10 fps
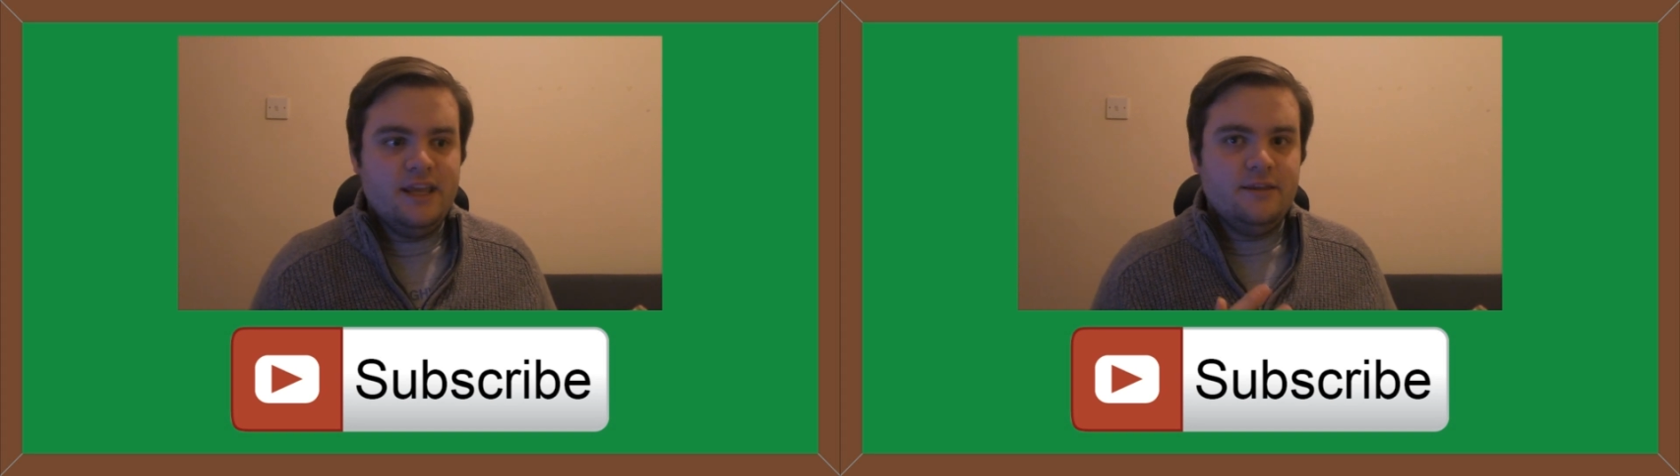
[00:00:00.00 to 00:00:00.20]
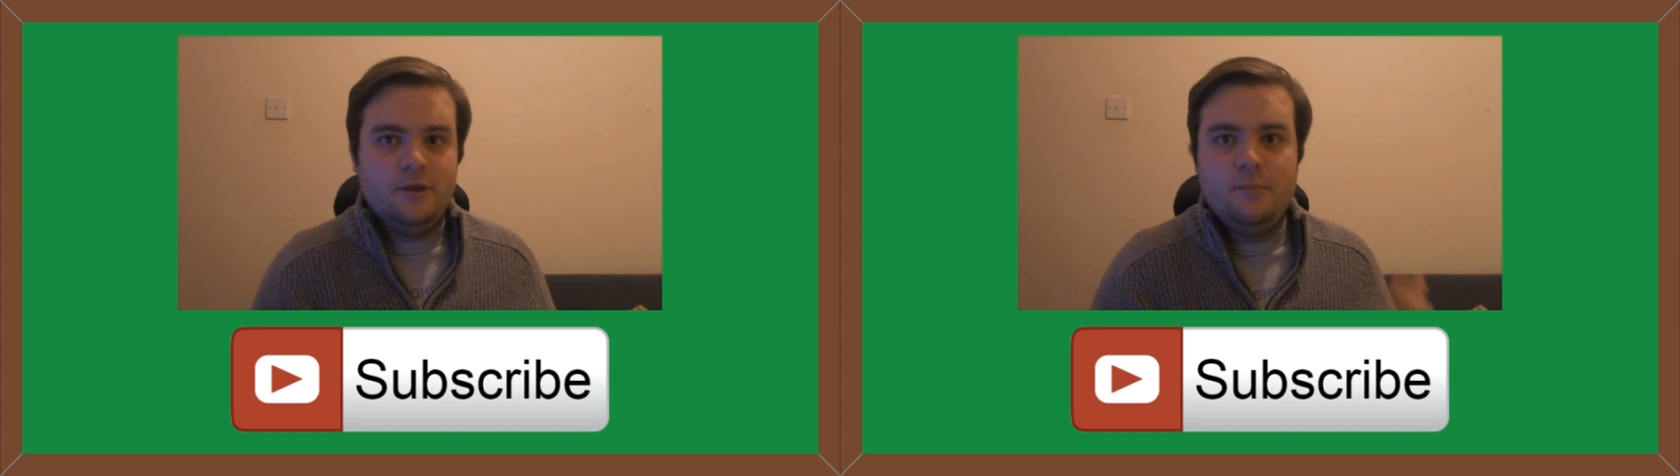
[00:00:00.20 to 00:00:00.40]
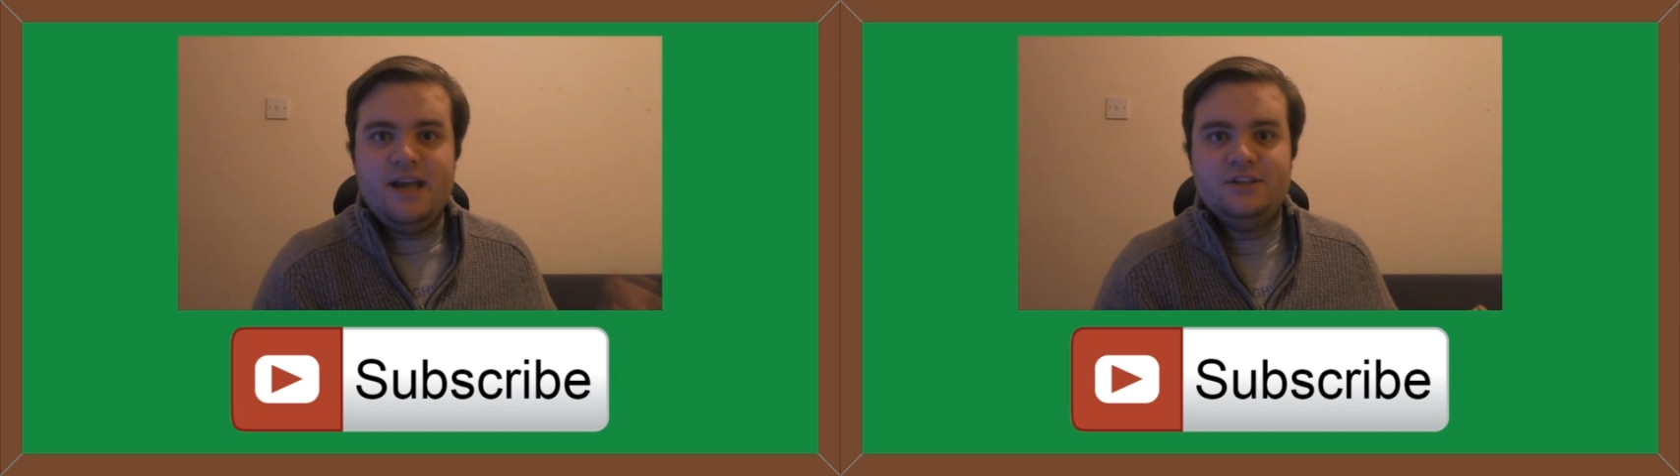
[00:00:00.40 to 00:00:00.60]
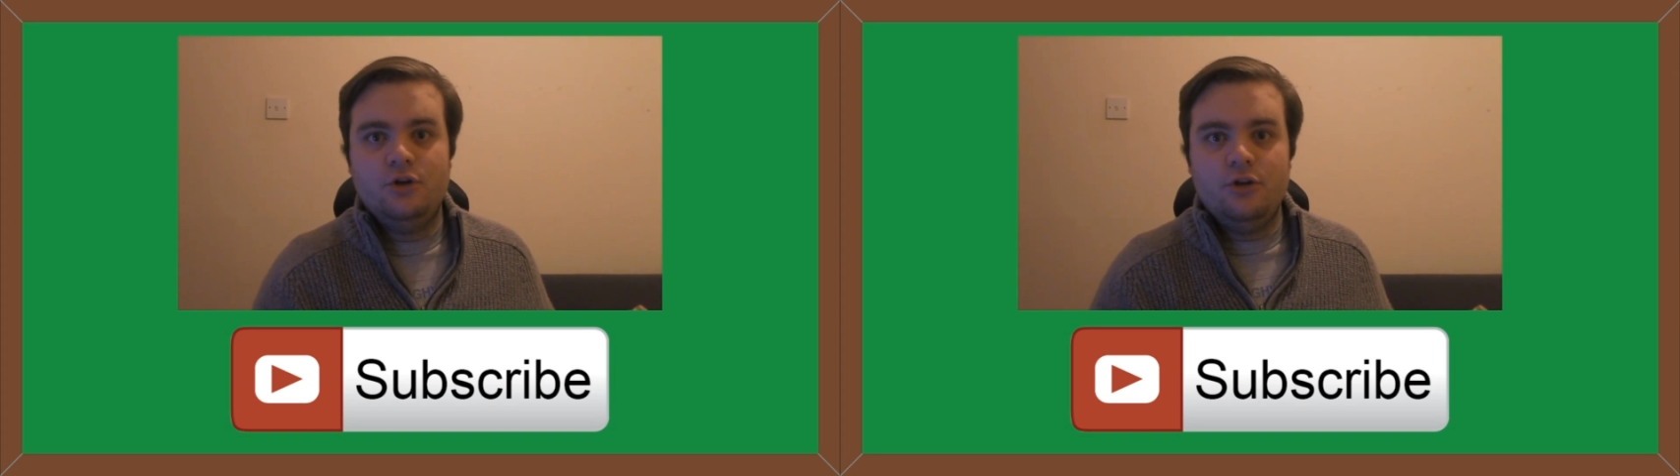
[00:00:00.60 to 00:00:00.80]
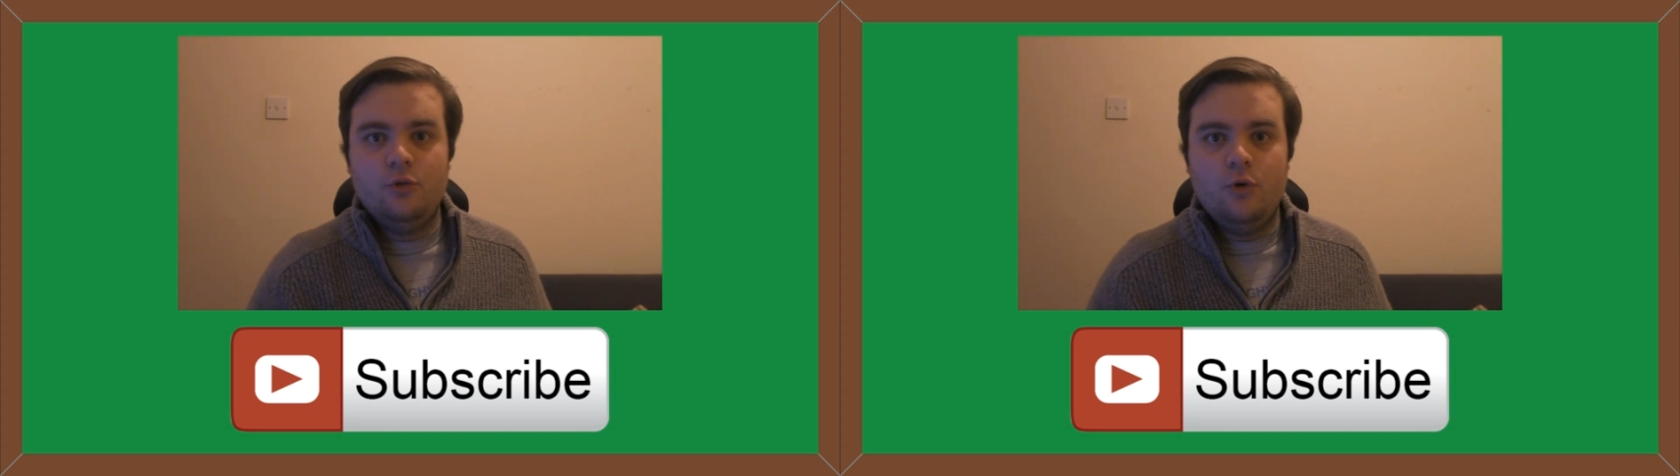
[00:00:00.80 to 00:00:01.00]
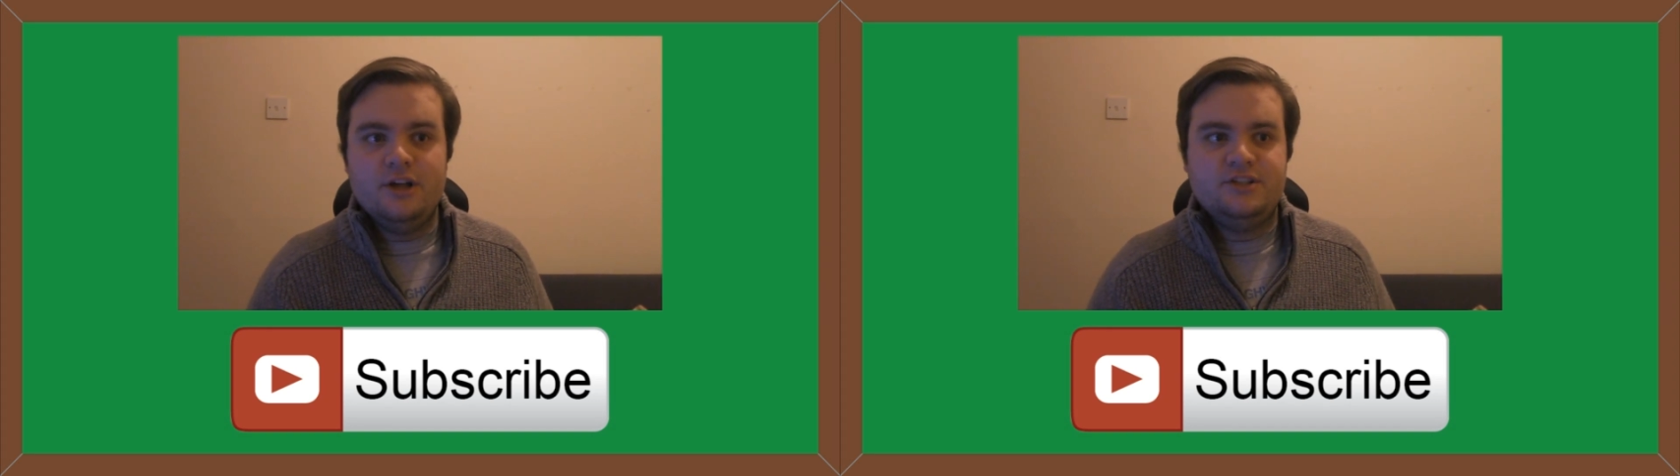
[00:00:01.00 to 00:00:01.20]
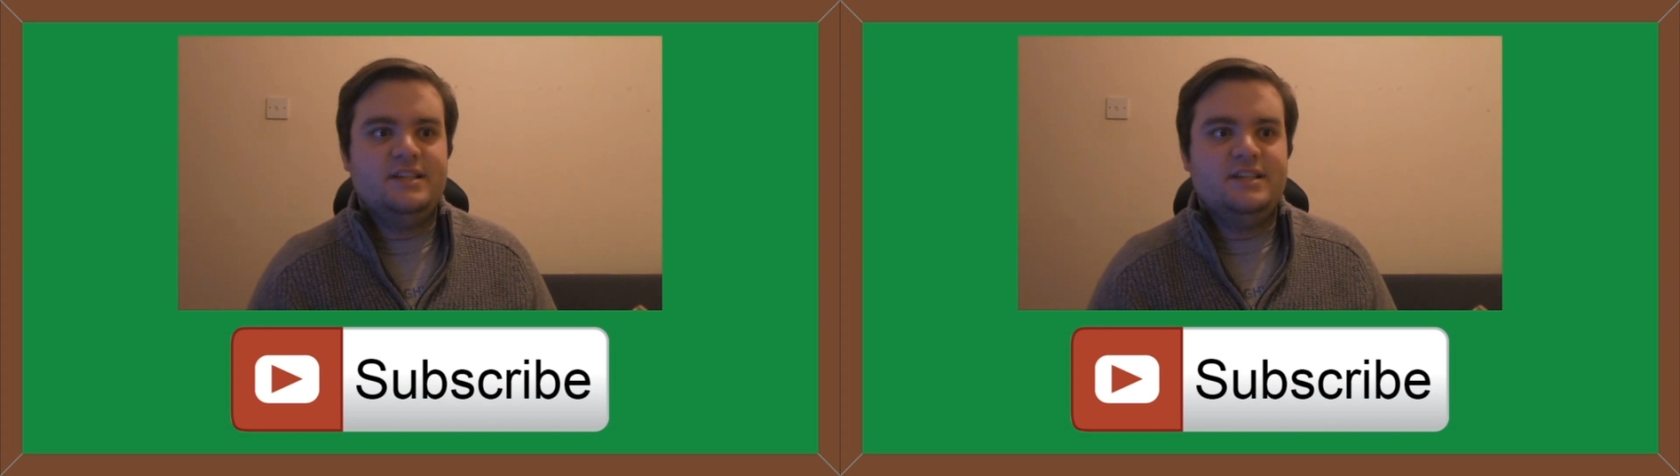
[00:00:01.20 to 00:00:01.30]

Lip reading: either the best or the worst.